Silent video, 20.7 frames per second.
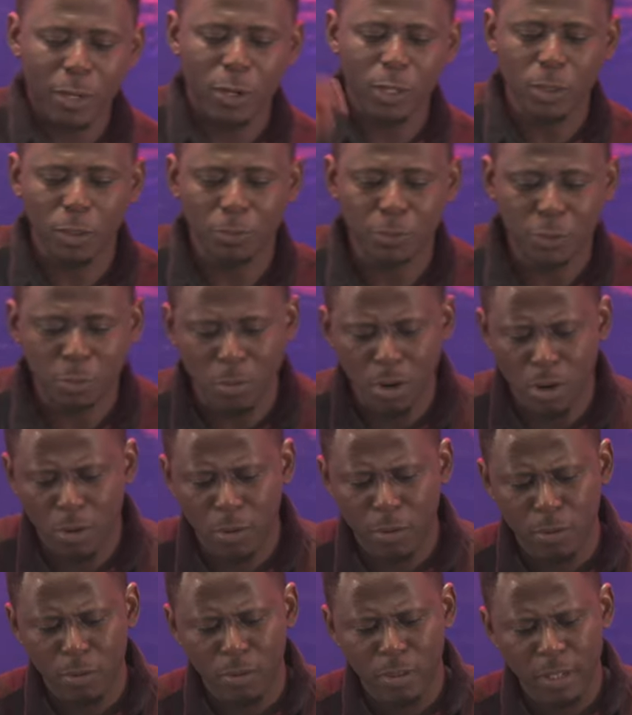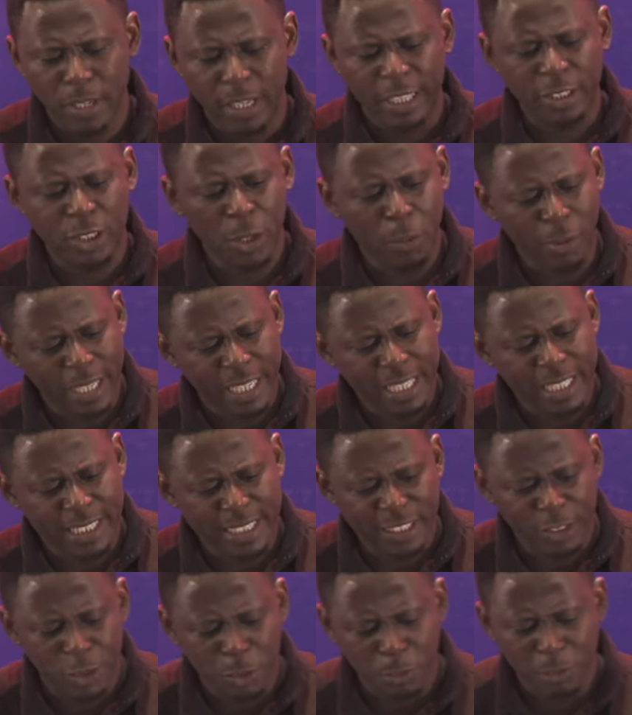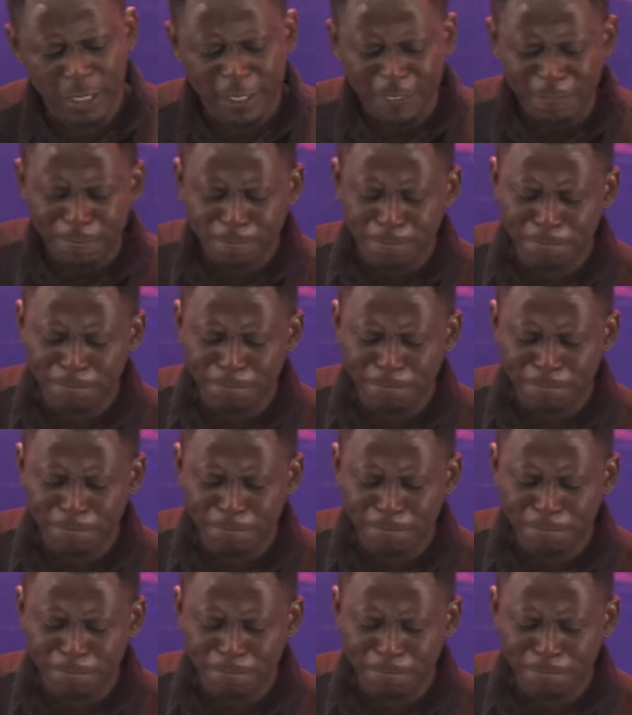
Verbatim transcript: Because of tomorrow. Is somebody listening to me?